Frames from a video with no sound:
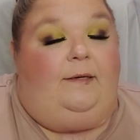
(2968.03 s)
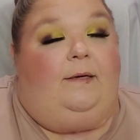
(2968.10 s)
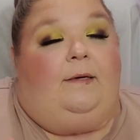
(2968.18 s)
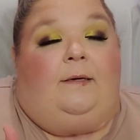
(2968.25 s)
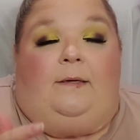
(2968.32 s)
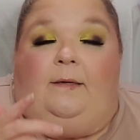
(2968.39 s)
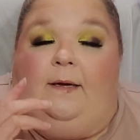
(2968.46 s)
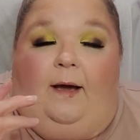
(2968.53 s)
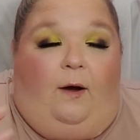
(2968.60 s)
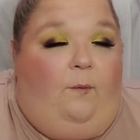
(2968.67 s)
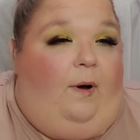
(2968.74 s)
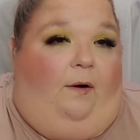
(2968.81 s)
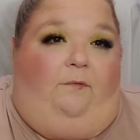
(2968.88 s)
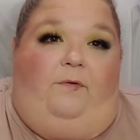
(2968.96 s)
go
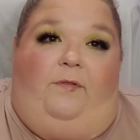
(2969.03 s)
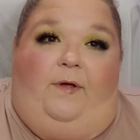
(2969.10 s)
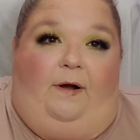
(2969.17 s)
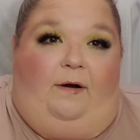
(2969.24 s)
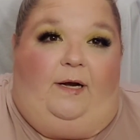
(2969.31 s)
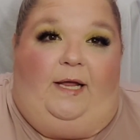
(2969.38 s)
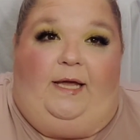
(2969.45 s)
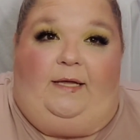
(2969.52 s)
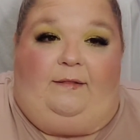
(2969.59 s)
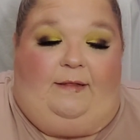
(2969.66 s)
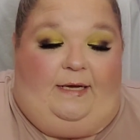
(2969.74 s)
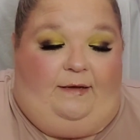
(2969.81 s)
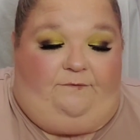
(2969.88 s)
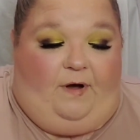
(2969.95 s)
over there and hit that
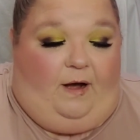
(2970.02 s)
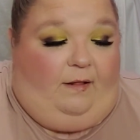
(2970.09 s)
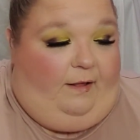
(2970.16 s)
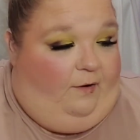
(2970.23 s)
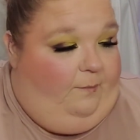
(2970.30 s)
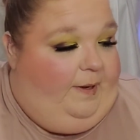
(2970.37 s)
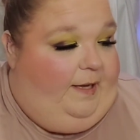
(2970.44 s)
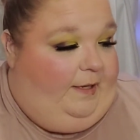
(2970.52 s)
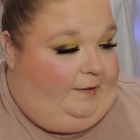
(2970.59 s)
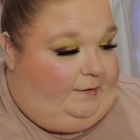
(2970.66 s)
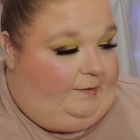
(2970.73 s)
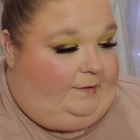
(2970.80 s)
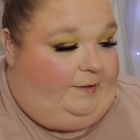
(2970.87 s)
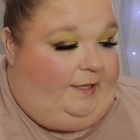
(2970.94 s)
follow button.
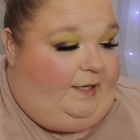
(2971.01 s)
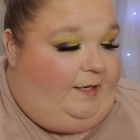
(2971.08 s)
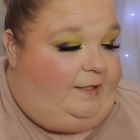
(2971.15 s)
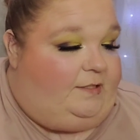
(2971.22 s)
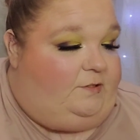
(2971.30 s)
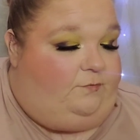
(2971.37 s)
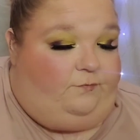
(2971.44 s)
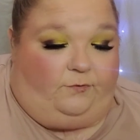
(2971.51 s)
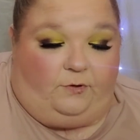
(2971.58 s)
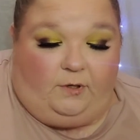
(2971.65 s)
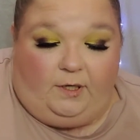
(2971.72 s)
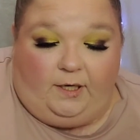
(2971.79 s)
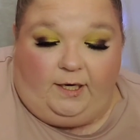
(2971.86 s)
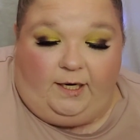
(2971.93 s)
It is
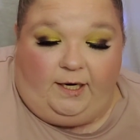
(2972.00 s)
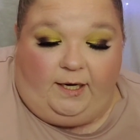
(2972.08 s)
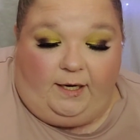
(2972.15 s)
free.